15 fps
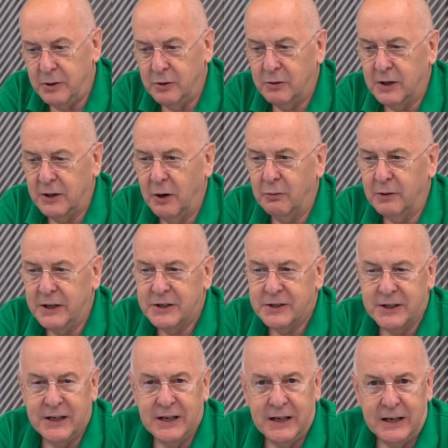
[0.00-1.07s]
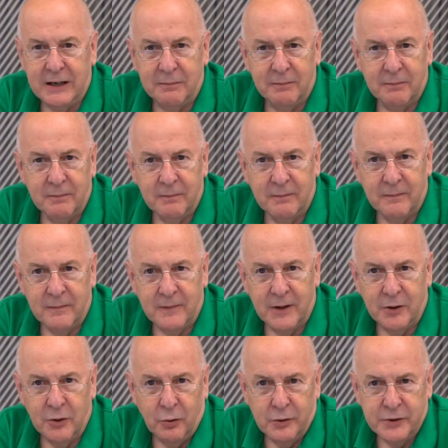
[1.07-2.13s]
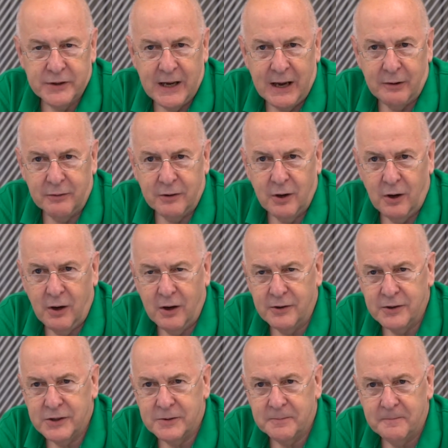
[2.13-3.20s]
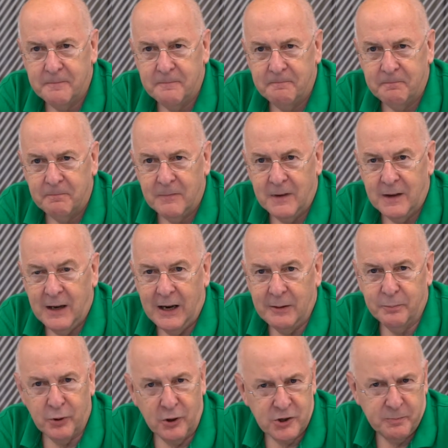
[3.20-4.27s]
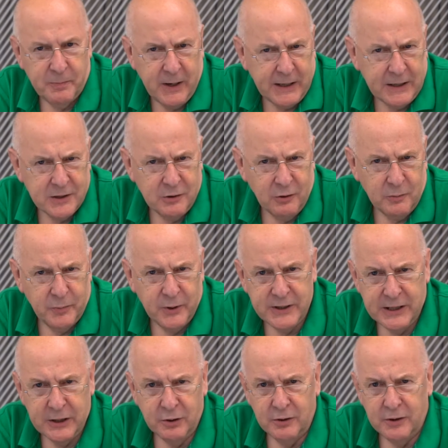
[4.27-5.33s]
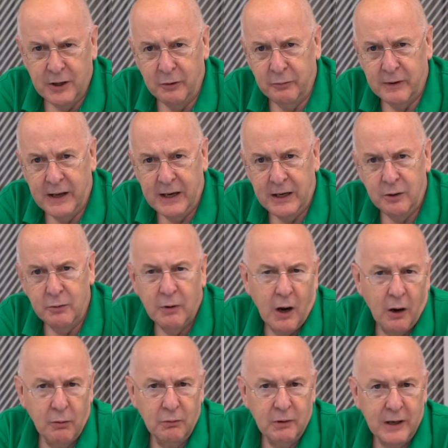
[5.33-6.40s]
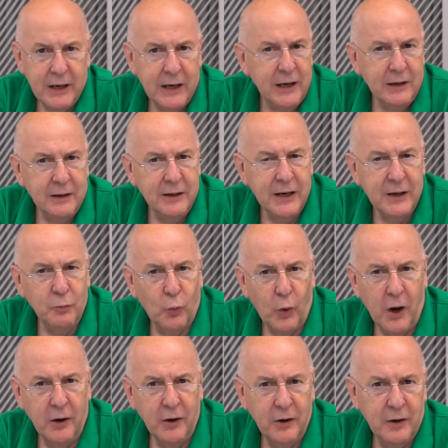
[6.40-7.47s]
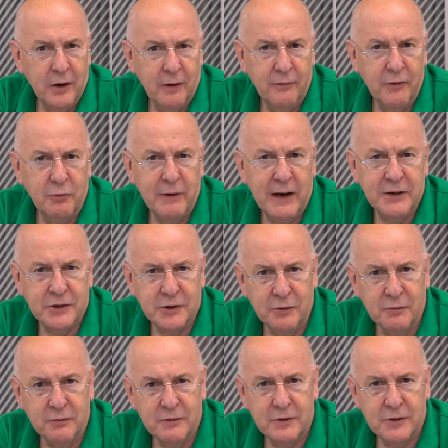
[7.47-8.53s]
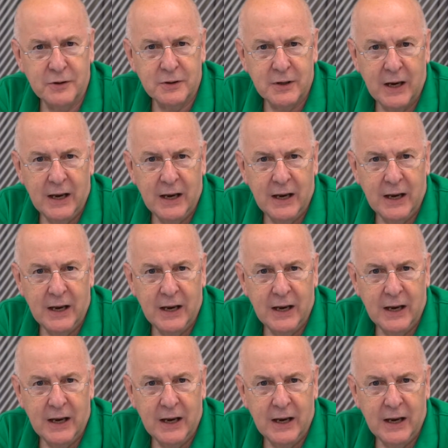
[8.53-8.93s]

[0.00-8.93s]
you can only see the north-south cards, and prospects look pretty good, don't they? You only need one of the red suits